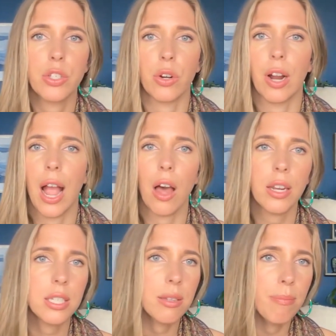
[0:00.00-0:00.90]
or how
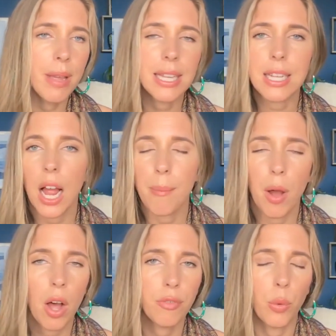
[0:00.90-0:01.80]
to submit time
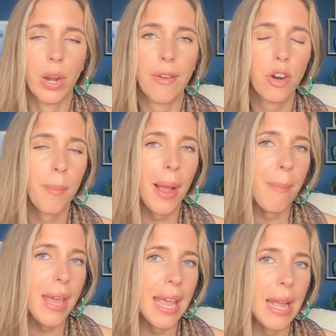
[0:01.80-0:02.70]
off, or whatever it might
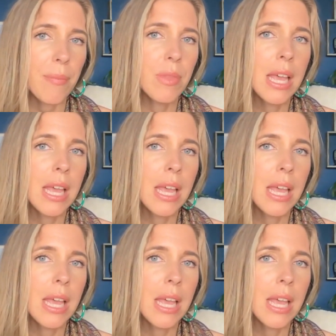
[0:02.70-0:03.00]
be.